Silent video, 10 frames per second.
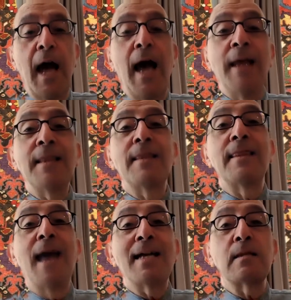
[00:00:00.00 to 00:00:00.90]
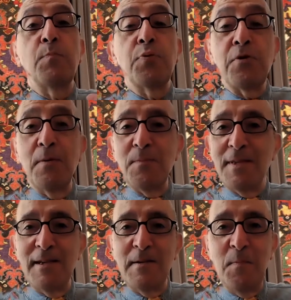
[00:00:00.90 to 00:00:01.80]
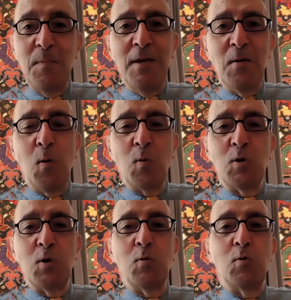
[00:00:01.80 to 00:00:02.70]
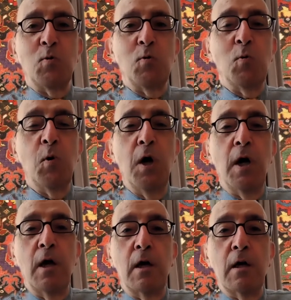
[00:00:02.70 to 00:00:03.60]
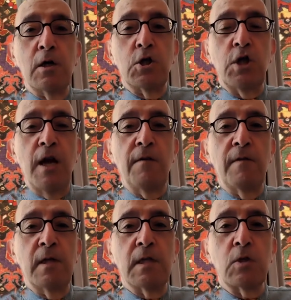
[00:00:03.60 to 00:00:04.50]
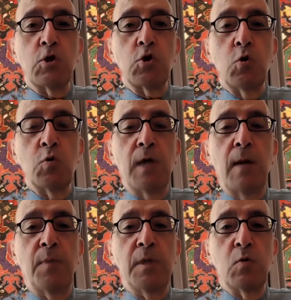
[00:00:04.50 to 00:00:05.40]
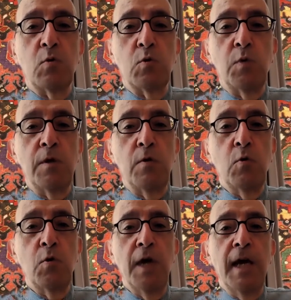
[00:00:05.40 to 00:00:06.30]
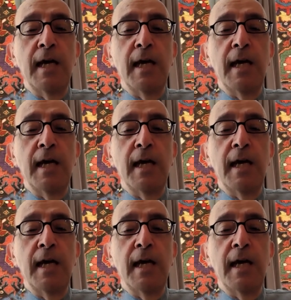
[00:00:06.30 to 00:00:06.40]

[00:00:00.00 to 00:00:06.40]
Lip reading: And that prompted me also to share this short episode with you,